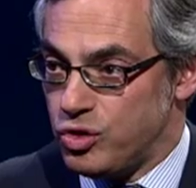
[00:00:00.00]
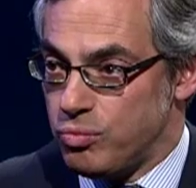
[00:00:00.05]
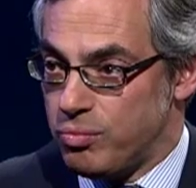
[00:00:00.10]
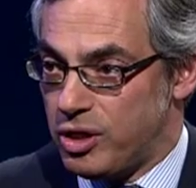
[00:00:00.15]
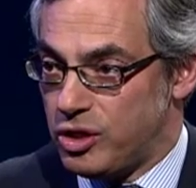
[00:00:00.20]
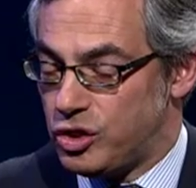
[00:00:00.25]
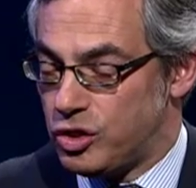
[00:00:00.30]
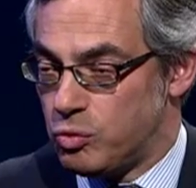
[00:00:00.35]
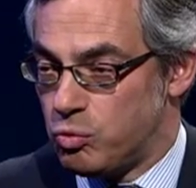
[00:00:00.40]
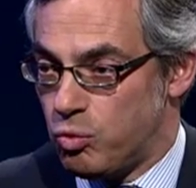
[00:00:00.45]
You
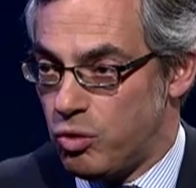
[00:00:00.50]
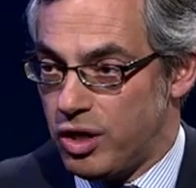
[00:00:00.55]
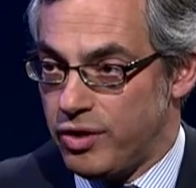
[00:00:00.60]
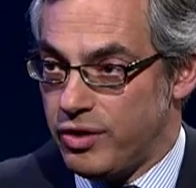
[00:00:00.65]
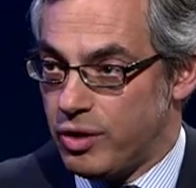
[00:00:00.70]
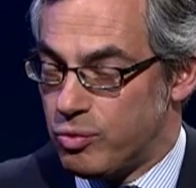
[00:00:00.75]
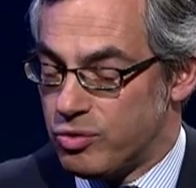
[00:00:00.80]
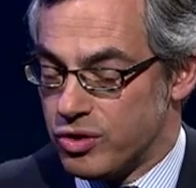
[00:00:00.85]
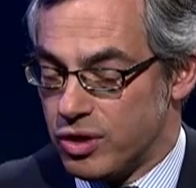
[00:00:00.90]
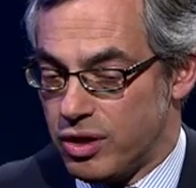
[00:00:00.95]
mentioned one.
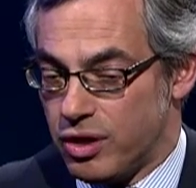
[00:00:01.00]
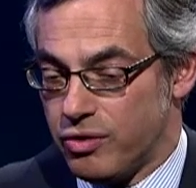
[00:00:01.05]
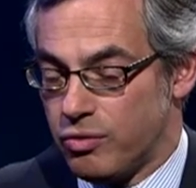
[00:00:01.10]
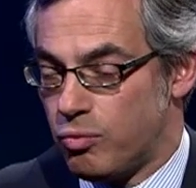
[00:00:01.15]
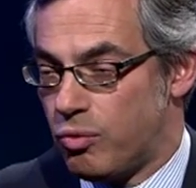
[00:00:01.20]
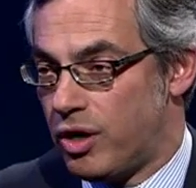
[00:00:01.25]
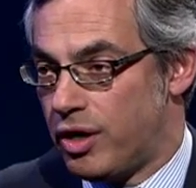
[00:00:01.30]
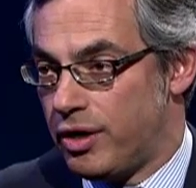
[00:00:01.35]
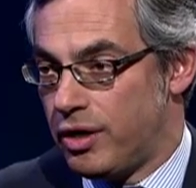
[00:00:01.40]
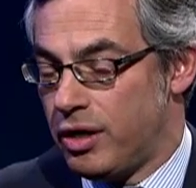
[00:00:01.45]
There was another
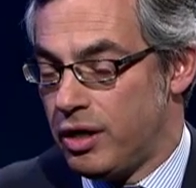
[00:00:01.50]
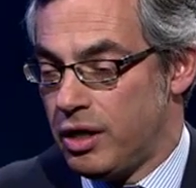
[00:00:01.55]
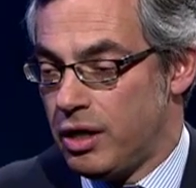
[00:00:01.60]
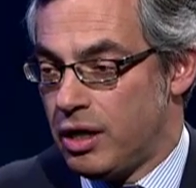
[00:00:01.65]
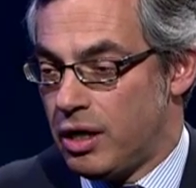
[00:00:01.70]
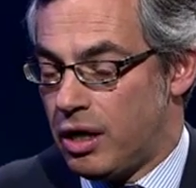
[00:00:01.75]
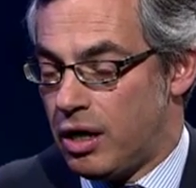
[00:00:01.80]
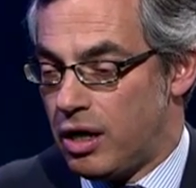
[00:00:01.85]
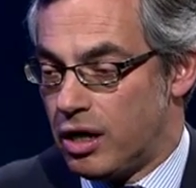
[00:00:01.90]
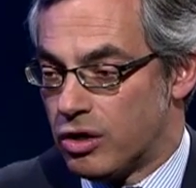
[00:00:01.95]
one
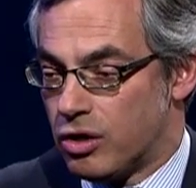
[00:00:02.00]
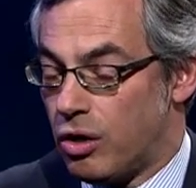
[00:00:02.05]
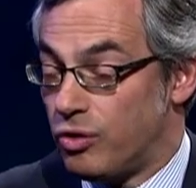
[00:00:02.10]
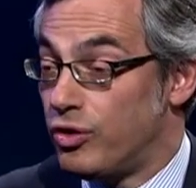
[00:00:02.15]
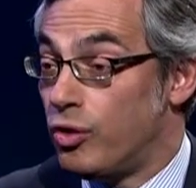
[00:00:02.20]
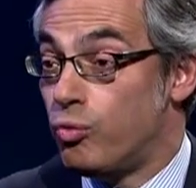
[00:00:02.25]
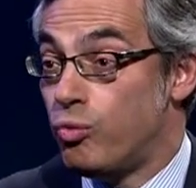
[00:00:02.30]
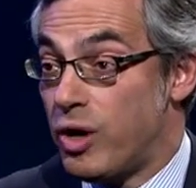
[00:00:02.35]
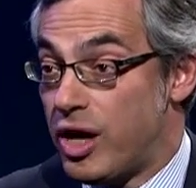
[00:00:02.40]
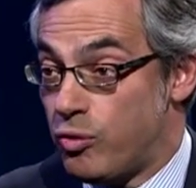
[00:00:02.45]
uh, called
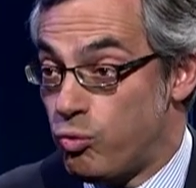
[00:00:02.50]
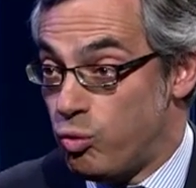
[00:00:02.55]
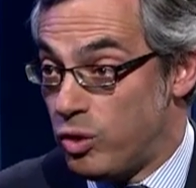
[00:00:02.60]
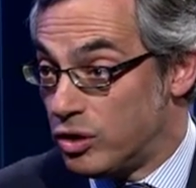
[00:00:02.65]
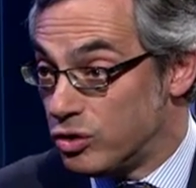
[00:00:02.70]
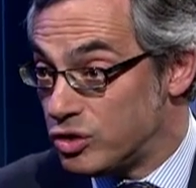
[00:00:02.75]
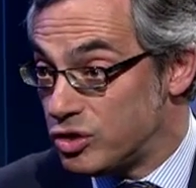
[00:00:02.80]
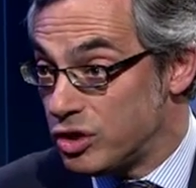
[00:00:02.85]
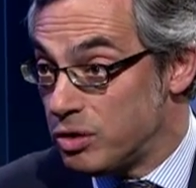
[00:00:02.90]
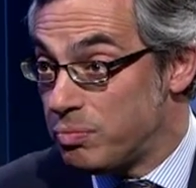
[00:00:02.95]
the Red
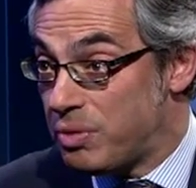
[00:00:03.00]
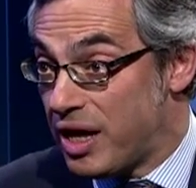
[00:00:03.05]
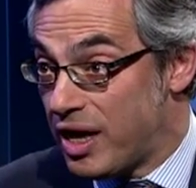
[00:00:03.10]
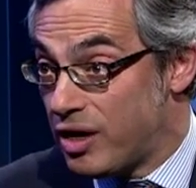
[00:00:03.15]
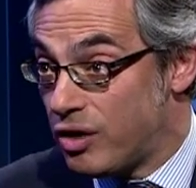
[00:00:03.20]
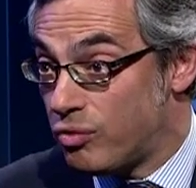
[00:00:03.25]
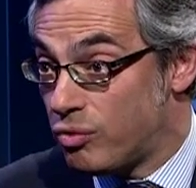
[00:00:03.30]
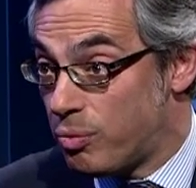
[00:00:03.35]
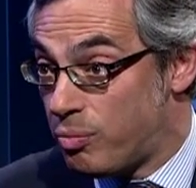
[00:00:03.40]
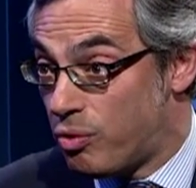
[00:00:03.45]
Wilson
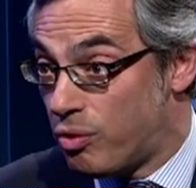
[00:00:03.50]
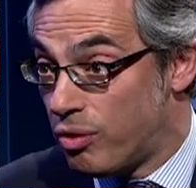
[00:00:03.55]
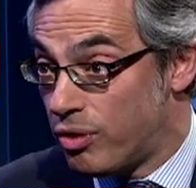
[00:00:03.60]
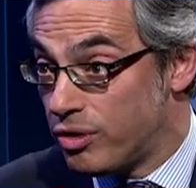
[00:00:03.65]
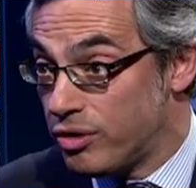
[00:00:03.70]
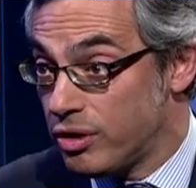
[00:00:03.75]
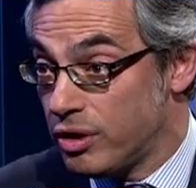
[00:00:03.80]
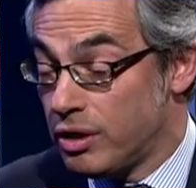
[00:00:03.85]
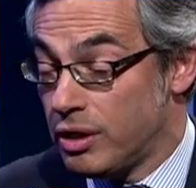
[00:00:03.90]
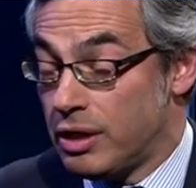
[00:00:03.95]
Panel
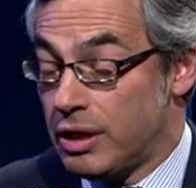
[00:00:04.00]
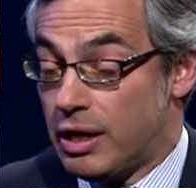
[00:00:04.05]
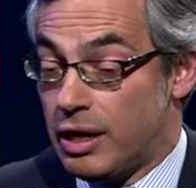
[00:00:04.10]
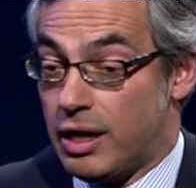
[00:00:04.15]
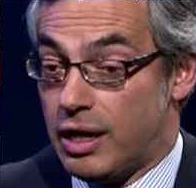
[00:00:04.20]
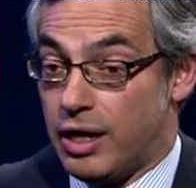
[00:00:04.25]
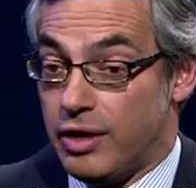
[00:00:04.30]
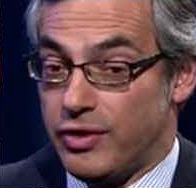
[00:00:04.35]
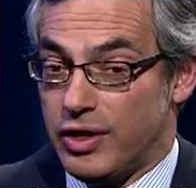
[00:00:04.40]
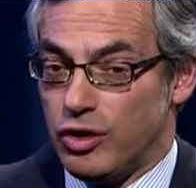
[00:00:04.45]
Report
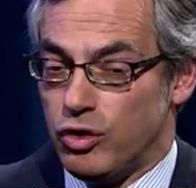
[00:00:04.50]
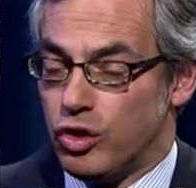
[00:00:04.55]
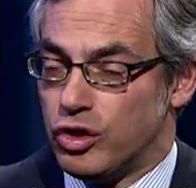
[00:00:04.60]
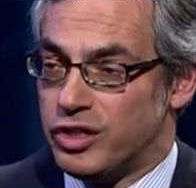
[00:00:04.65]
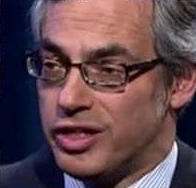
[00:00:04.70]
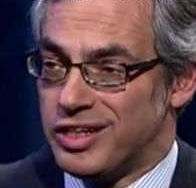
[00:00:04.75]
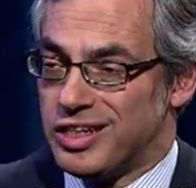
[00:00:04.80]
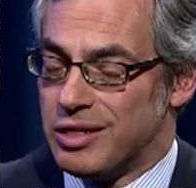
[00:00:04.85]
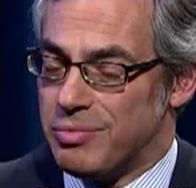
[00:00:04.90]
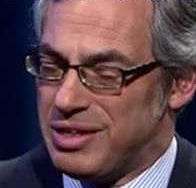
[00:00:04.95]
uh, that
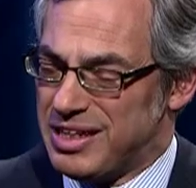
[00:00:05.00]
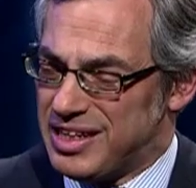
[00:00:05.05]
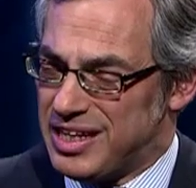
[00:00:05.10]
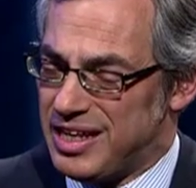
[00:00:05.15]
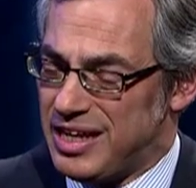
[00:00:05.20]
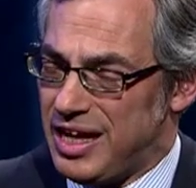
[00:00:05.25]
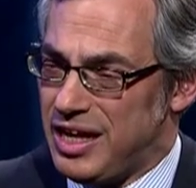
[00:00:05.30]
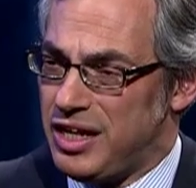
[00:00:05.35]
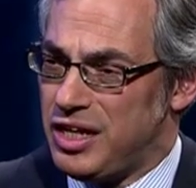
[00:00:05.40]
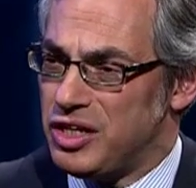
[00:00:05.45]
looked at com
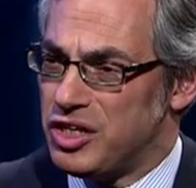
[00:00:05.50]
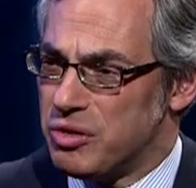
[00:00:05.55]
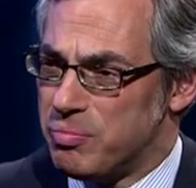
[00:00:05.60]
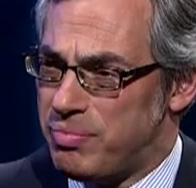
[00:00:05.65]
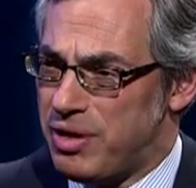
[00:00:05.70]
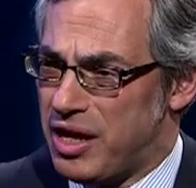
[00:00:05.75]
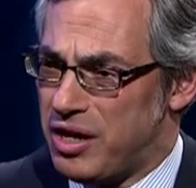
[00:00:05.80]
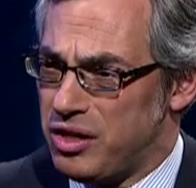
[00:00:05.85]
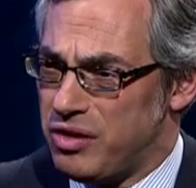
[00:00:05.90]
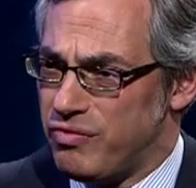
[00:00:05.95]
Canadian
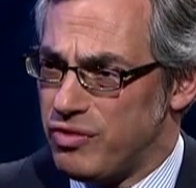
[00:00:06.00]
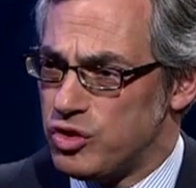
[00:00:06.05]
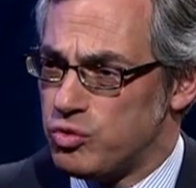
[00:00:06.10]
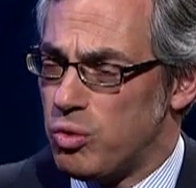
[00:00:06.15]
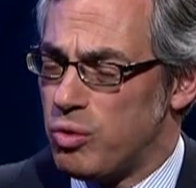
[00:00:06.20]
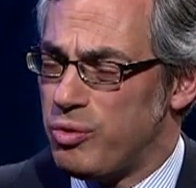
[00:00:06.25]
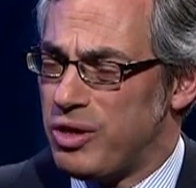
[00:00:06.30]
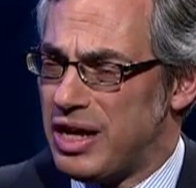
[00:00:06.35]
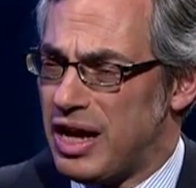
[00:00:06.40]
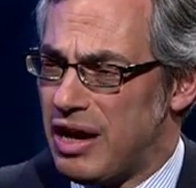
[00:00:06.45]
competitiveness.
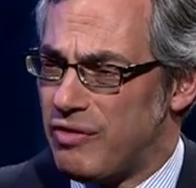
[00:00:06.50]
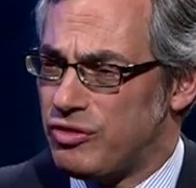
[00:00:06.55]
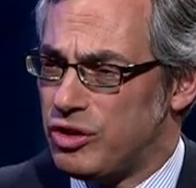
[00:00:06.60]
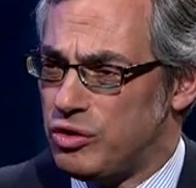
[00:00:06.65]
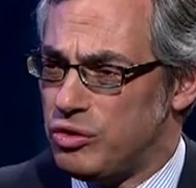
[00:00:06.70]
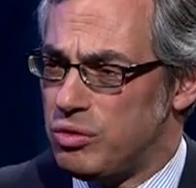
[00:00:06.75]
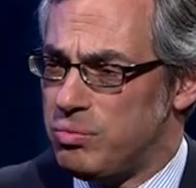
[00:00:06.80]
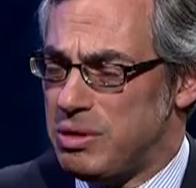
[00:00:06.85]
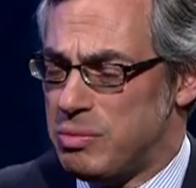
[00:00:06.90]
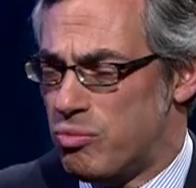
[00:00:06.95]
What do we have to
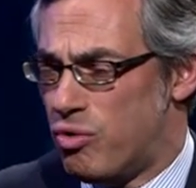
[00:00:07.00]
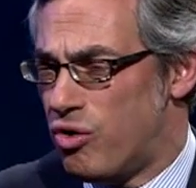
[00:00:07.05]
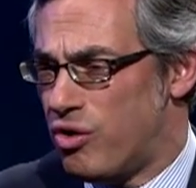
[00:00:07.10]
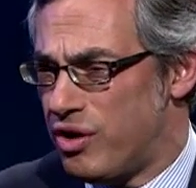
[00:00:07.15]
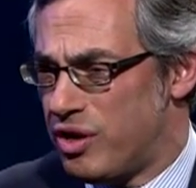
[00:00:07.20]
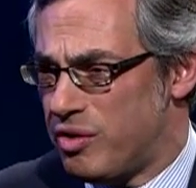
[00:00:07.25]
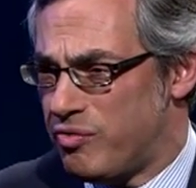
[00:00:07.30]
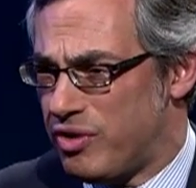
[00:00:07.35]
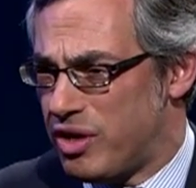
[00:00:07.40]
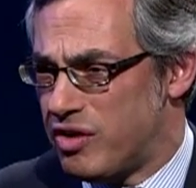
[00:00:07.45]
do to be more
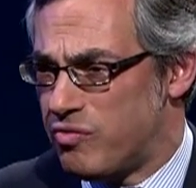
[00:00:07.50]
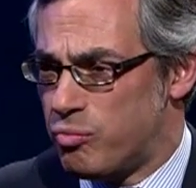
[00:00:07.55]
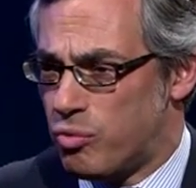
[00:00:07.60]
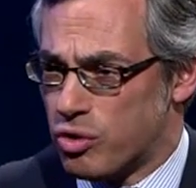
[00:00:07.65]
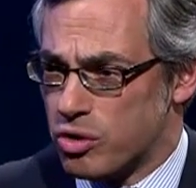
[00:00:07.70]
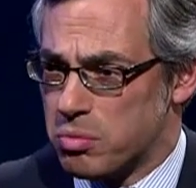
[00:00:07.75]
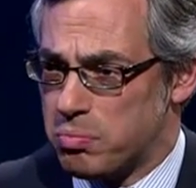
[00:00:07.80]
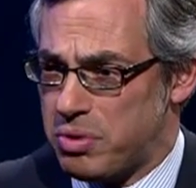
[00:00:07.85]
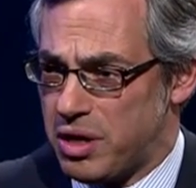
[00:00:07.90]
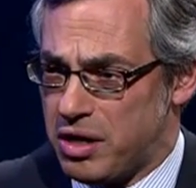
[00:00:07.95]
innovative,
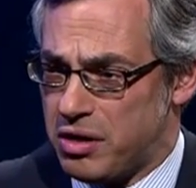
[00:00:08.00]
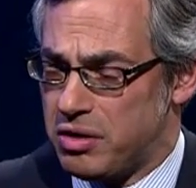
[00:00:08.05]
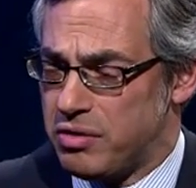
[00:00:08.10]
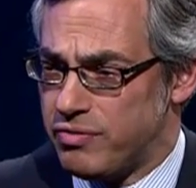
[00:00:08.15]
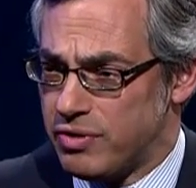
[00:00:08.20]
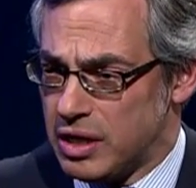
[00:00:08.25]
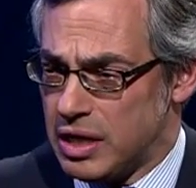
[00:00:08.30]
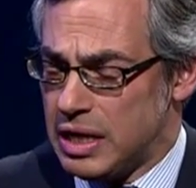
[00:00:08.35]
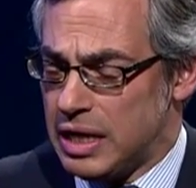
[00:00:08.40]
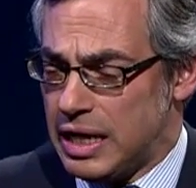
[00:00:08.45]
more competitive?
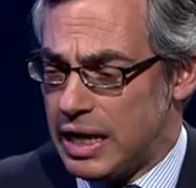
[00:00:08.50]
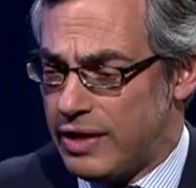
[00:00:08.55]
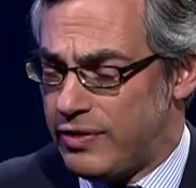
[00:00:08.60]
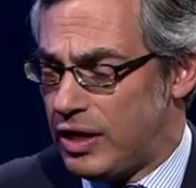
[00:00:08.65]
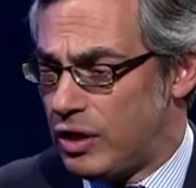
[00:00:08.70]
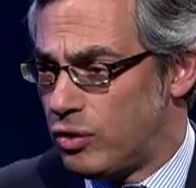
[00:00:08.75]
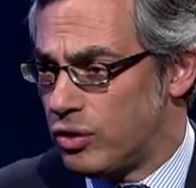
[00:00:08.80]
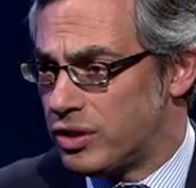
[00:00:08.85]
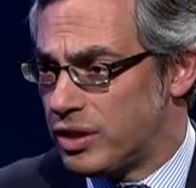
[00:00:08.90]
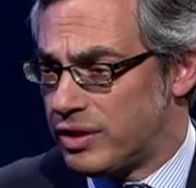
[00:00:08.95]
And
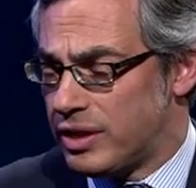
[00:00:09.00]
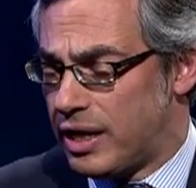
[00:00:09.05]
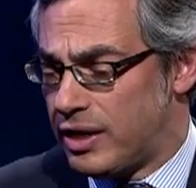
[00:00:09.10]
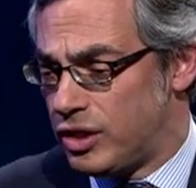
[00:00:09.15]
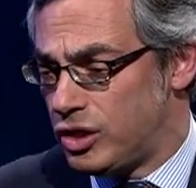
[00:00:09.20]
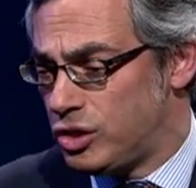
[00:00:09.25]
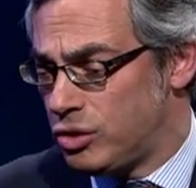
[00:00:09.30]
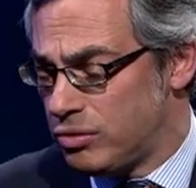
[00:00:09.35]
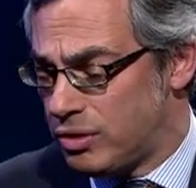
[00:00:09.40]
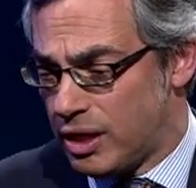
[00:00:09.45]
they looked at that
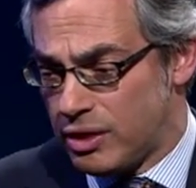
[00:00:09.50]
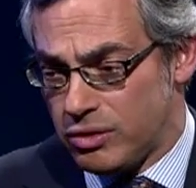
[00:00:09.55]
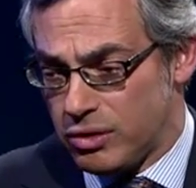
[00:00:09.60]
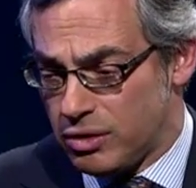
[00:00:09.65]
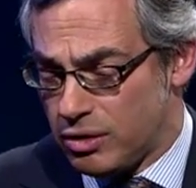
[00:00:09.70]
issue. That,